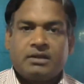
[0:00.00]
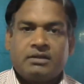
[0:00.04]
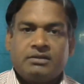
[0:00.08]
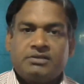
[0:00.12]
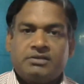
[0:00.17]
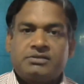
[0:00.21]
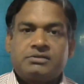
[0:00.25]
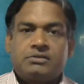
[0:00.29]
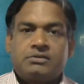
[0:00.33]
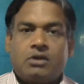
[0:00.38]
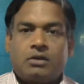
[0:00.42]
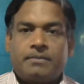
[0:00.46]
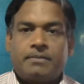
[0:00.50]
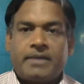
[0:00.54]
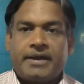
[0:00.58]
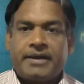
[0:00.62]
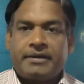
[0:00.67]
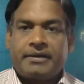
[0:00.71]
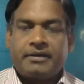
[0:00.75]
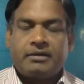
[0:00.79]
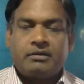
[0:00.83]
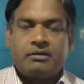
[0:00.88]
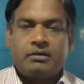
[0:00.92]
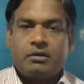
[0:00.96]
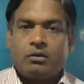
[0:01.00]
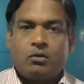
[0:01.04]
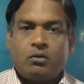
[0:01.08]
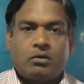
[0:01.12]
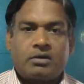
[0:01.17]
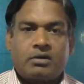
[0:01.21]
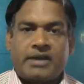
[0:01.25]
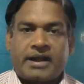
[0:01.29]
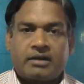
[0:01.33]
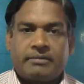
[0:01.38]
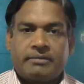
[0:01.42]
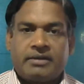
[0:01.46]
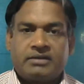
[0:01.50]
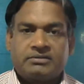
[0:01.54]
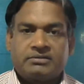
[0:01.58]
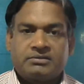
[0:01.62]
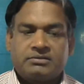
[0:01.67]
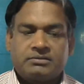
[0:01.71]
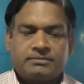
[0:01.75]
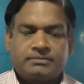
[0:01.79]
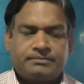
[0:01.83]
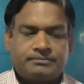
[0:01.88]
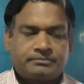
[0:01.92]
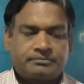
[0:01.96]
This is not pirated, no cracked
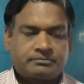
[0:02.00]
version.